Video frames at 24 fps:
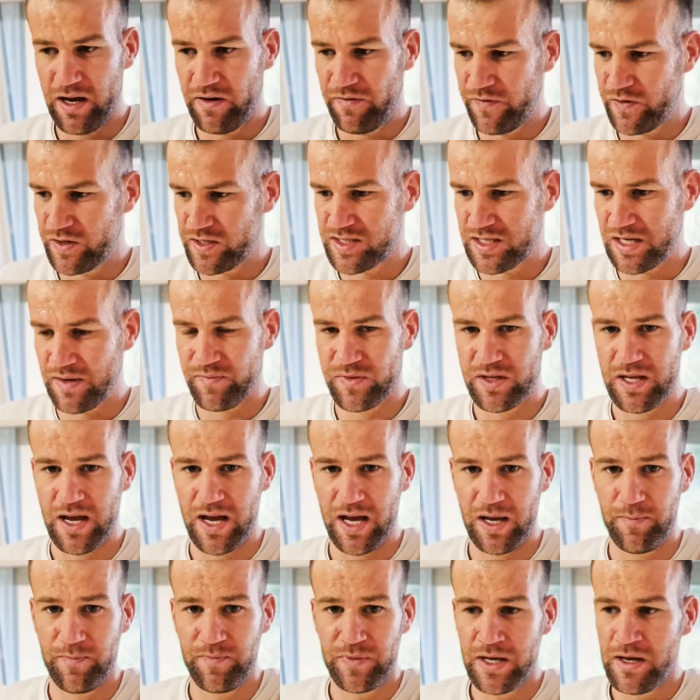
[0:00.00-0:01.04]
for some
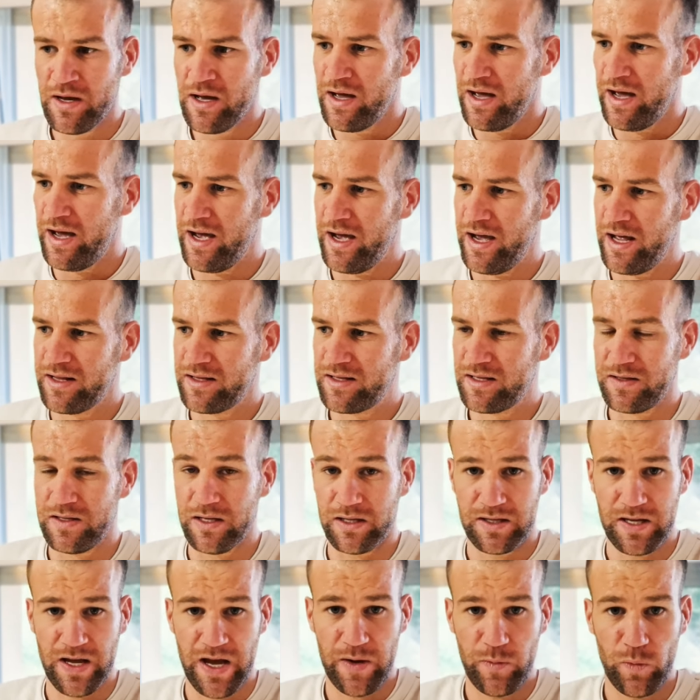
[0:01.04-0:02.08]
time and the
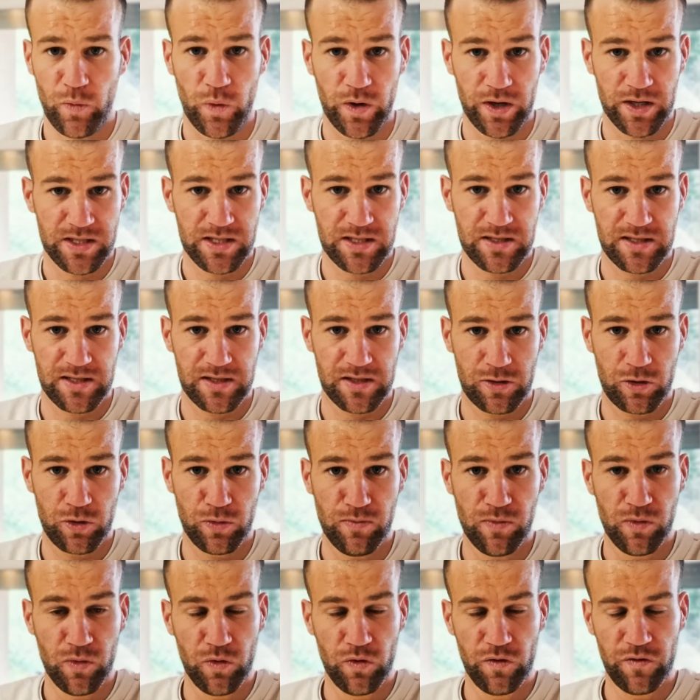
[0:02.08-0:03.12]
time was to
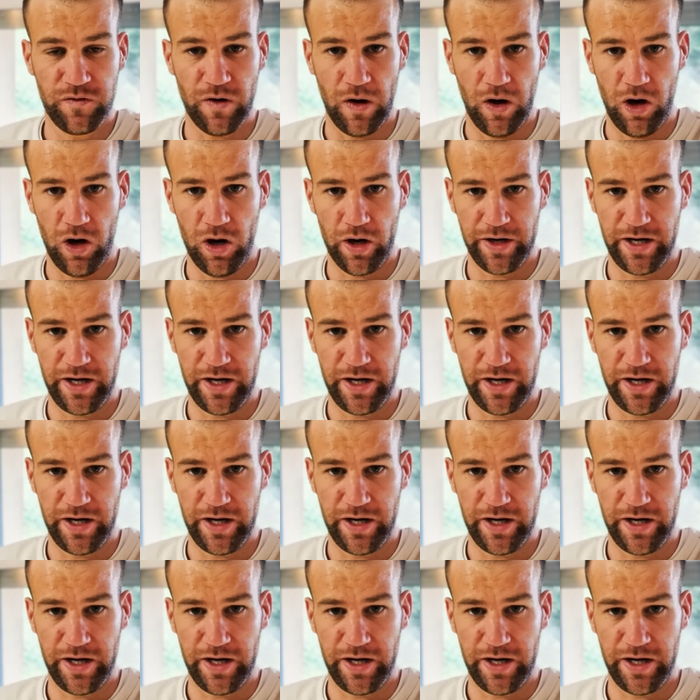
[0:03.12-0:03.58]
move on